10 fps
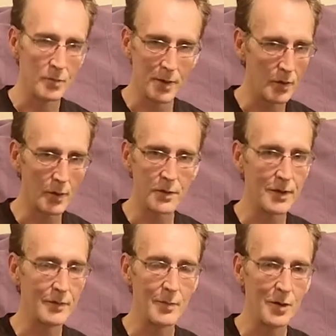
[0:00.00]
Don't be
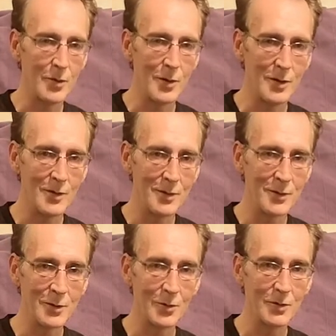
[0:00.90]
lugging stuff about
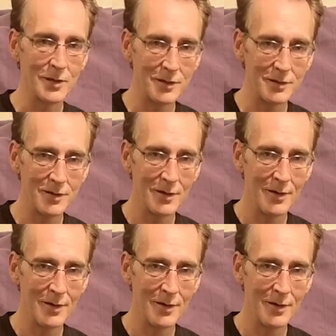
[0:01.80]
that you don't need.